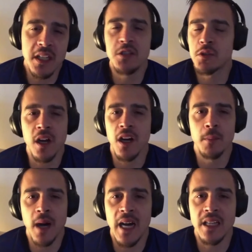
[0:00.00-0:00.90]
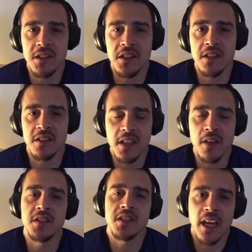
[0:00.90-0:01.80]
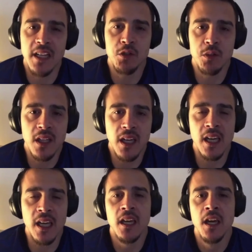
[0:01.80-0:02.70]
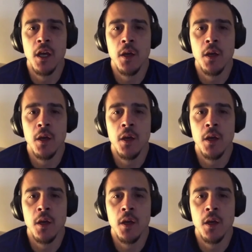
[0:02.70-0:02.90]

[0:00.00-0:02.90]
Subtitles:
It's doing all the behind the scenes stuff, scheduling,